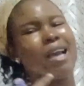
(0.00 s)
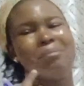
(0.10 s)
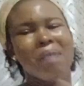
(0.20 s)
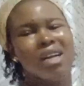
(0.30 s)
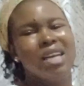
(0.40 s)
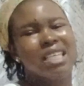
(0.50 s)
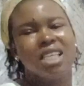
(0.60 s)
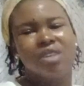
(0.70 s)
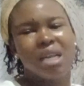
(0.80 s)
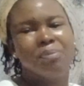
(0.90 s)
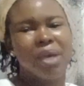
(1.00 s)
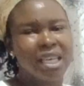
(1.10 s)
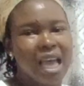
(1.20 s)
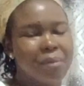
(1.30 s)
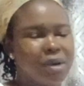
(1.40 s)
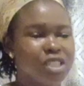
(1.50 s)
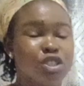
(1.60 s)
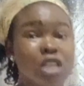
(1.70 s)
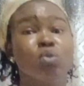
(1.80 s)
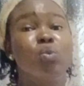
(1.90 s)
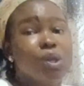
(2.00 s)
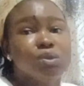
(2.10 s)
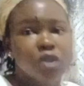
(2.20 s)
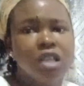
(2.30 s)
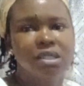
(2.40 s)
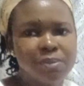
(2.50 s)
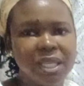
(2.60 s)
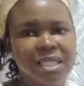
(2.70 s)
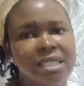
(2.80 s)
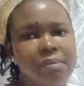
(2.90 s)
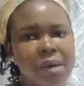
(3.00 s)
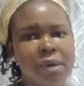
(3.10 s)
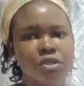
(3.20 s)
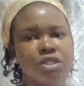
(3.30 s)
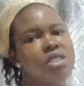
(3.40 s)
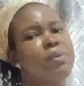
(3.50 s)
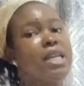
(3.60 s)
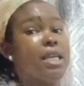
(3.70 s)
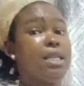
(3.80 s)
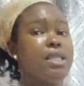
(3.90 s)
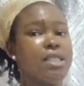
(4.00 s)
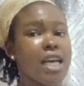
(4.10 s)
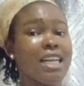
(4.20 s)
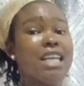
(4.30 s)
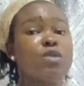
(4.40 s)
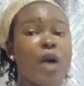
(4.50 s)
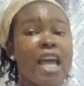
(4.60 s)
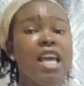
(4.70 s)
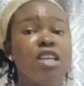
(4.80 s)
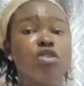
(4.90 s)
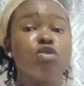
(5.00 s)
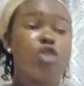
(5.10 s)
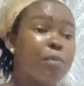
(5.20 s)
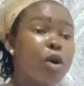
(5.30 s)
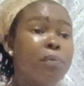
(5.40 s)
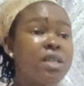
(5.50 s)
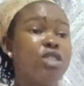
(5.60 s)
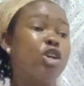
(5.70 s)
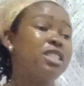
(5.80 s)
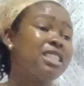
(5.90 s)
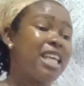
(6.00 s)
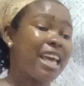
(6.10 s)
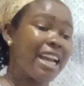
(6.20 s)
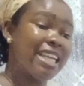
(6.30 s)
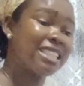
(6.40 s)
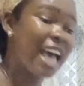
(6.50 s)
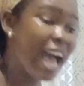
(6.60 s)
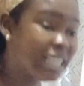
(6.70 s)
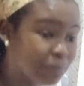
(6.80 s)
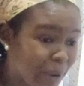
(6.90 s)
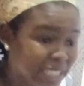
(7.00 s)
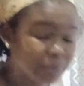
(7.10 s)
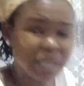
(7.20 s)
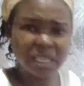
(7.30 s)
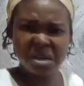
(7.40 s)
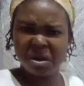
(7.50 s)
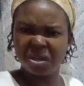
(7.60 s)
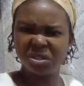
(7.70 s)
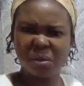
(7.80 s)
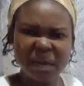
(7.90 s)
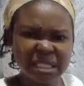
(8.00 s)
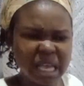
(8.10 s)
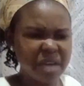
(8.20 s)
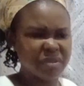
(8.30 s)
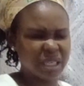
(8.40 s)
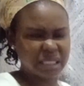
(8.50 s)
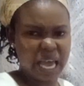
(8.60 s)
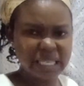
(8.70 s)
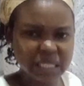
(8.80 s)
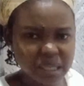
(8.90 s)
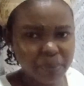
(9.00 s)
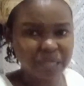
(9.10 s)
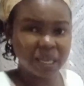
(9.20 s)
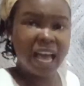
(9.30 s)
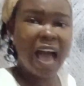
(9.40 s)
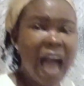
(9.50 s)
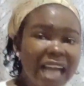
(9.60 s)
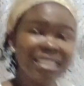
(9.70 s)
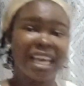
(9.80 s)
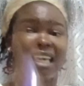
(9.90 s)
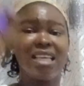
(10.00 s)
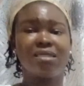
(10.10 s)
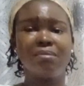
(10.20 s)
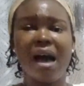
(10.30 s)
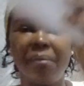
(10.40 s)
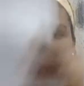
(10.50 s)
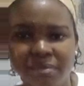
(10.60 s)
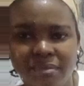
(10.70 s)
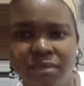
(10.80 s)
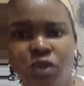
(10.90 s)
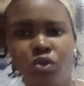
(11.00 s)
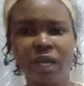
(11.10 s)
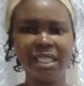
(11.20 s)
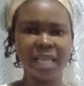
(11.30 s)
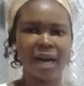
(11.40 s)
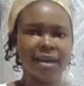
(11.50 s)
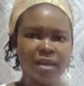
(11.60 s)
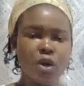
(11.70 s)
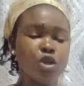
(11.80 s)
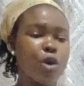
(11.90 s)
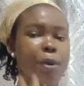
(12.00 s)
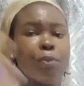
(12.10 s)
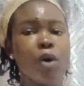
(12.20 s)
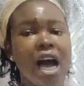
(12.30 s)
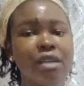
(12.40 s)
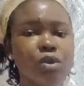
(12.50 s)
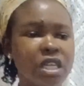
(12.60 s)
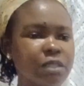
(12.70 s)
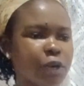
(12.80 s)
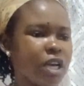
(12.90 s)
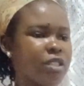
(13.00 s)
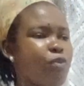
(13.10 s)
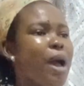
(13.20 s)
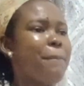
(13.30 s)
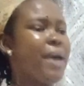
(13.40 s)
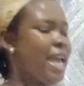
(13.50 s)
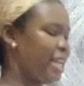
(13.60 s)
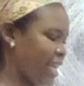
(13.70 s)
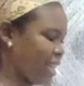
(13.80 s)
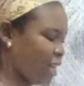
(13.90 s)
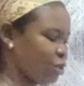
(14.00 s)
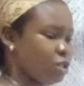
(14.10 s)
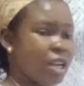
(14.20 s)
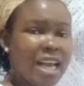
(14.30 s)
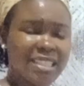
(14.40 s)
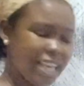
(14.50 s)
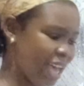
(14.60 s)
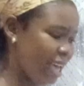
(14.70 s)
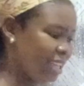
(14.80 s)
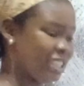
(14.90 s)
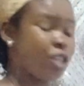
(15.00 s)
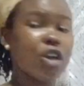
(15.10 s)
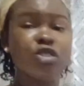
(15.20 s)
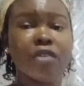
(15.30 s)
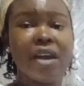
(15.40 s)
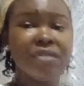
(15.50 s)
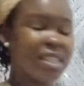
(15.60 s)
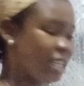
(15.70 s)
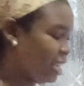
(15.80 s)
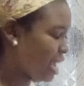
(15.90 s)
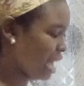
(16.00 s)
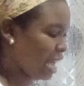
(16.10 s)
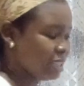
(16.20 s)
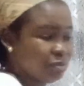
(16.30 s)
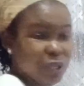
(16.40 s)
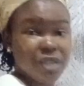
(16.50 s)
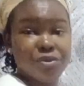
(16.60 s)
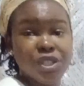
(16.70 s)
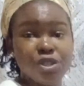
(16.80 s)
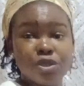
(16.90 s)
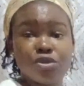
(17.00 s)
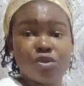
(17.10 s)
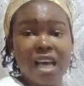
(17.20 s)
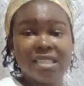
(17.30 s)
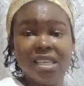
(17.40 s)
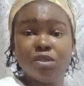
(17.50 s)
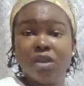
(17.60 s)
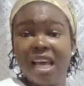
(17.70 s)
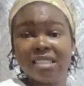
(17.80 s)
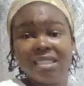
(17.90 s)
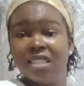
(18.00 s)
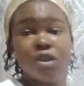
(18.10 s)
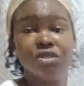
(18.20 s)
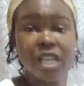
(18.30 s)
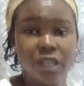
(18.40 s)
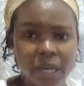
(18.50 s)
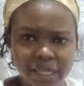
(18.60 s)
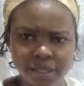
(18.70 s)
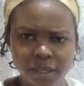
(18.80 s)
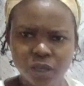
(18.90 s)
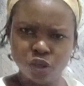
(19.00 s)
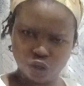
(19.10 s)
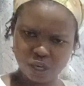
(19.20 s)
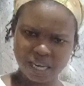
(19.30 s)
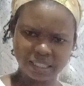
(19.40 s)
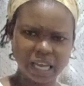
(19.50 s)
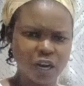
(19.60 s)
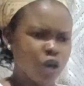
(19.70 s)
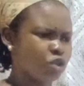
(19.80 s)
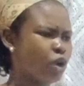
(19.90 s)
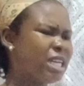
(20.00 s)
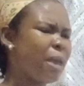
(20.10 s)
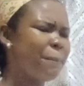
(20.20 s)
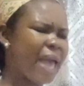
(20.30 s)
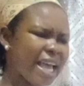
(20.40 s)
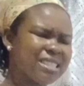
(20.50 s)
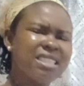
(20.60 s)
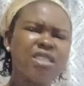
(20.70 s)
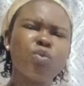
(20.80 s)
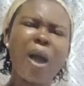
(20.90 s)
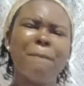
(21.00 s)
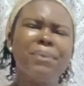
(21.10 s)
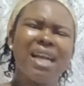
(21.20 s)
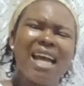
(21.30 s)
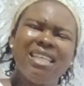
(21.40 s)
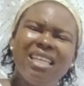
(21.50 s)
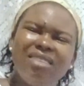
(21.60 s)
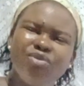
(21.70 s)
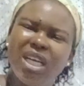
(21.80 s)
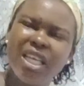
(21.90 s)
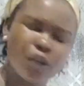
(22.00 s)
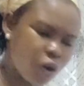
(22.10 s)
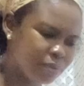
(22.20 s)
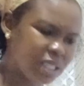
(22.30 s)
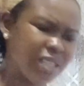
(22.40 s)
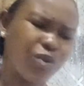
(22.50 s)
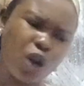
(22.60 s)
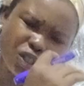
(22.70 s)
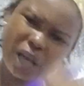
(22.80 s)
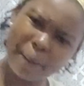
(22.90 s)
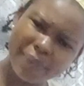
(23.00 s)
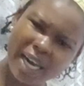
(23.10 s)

might not necessarily be the amount, in short, will not be the same amount you spend in India. That's why some companies just take an entire department, customer service, IT department, and take it down to India. People handle it, because if we are paying $1,000 here, the cost of everything here can be reduced to as little as $600. Do you understand? So it depends. This is where planning really comes in, because you are